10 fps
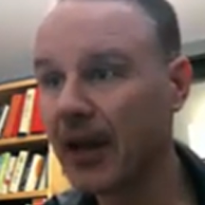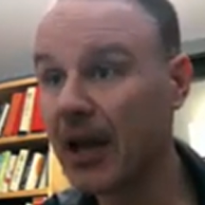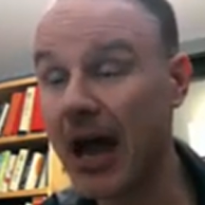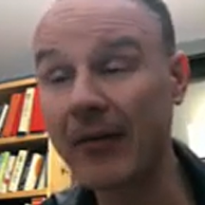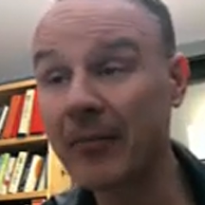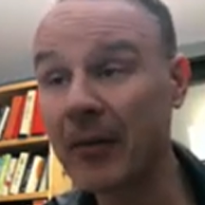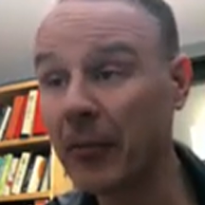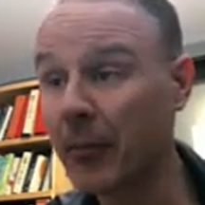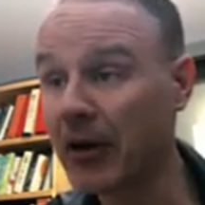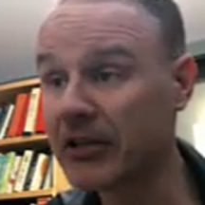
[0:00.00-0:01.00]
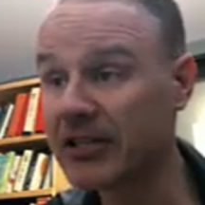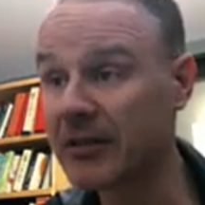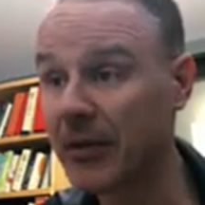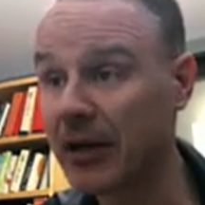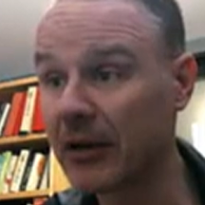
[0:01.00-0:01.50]
how many people
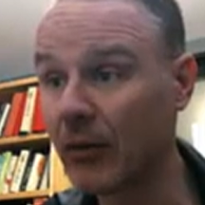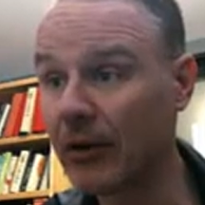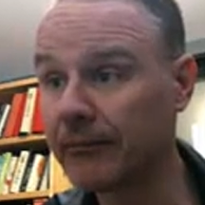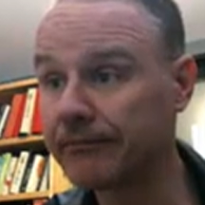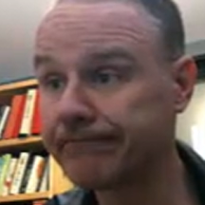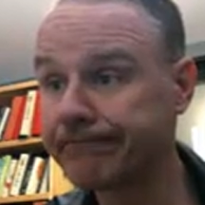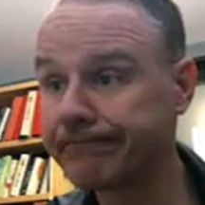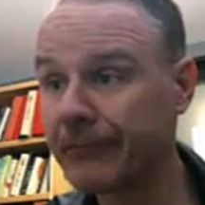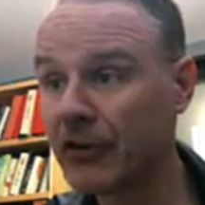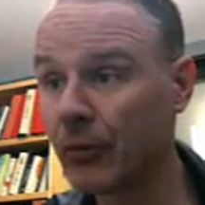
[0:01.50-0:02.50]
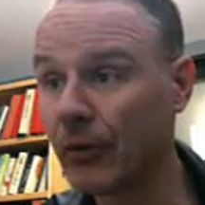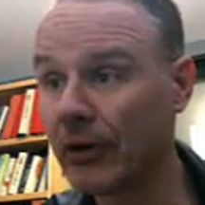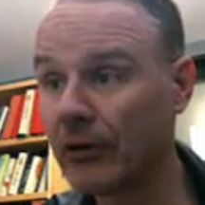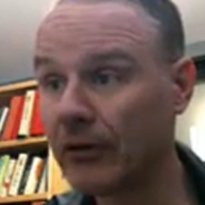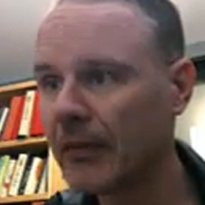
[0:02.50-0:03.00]
participated well
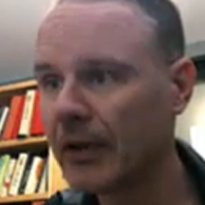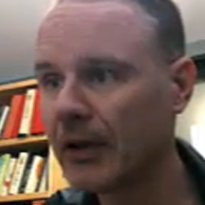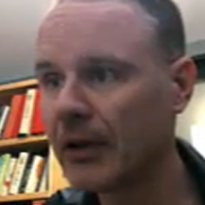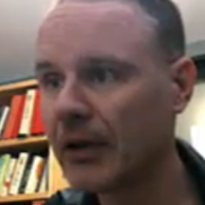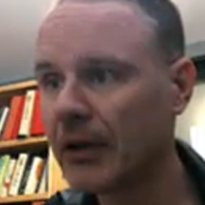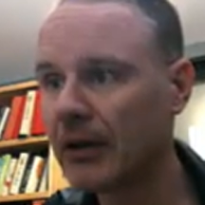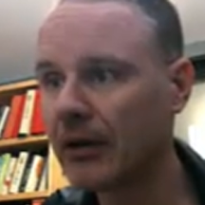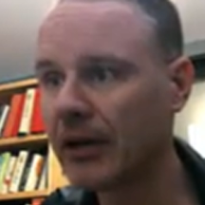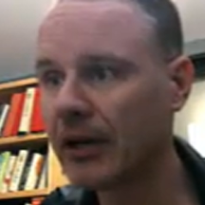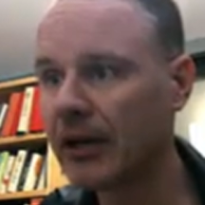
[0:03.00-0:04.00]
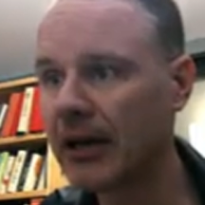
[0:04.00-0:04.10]
12 okay,